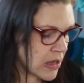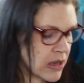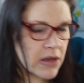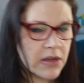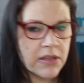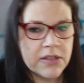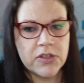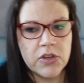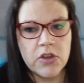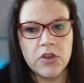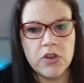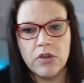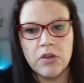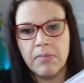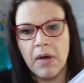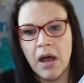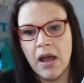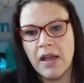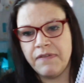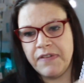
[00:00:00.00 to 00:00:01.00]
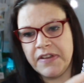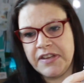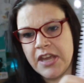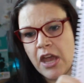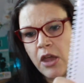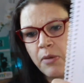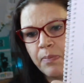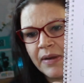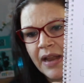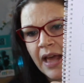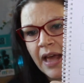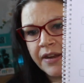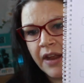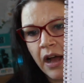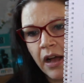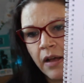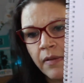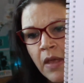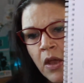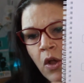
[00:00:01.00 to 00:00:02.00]
to my video planner,
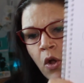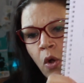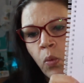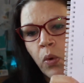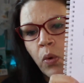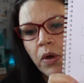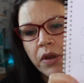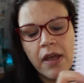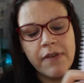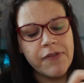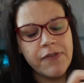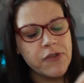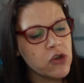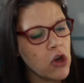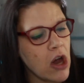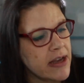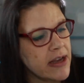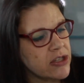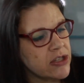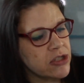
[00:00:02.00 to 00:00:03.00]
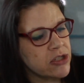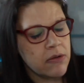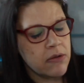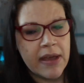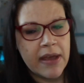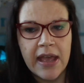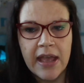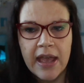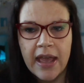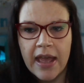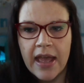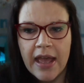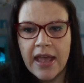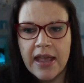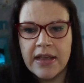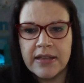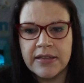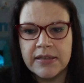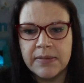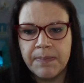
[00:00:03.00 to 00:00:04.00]
what I've tried to do here
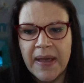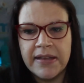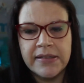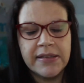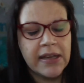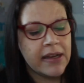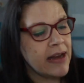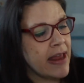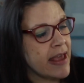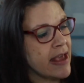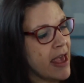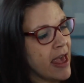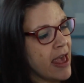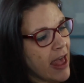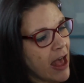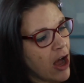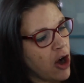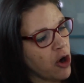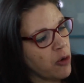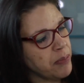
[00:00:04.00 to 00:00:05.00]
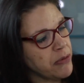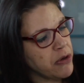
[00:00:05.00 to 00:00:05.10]
is basically help you